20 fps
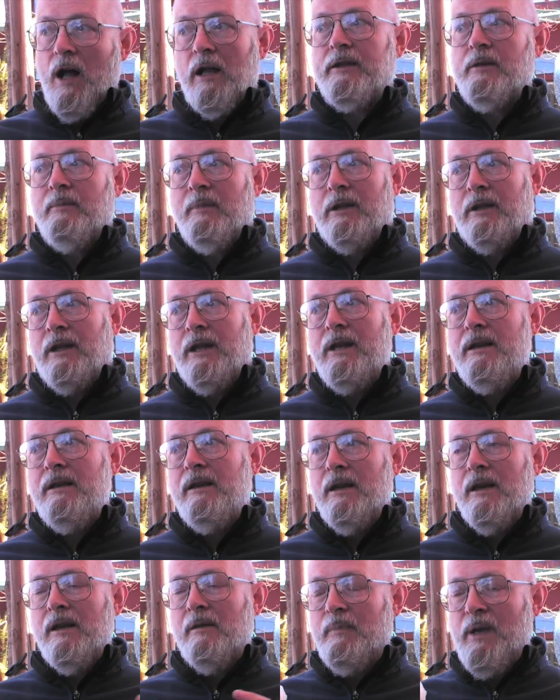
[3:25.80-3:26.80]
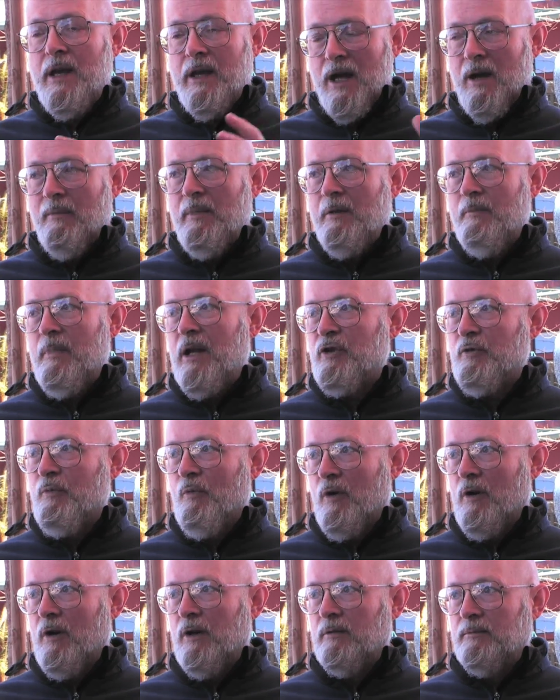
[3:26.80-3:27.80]
and ultimately becoming
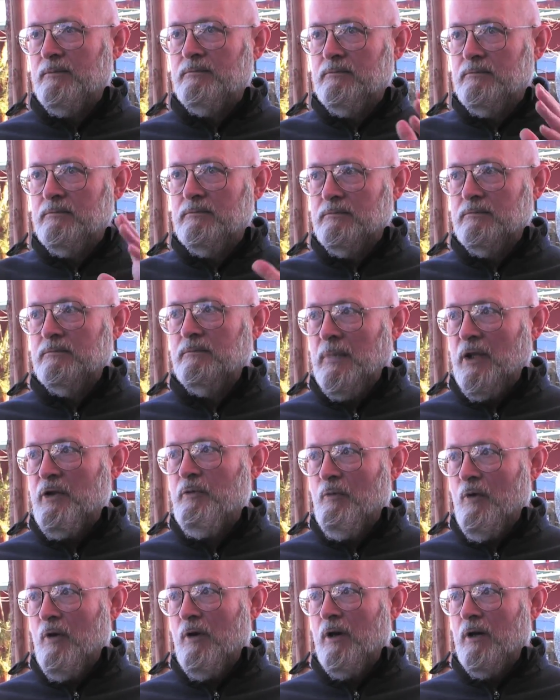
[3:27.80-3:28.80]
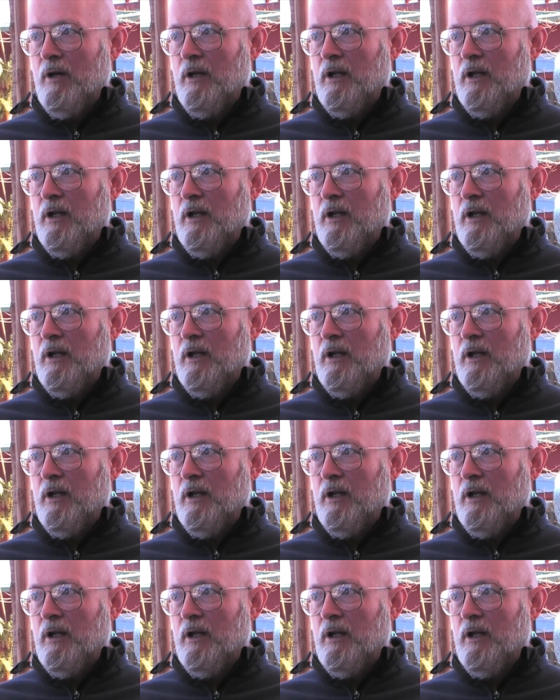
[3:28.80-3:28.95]
probably much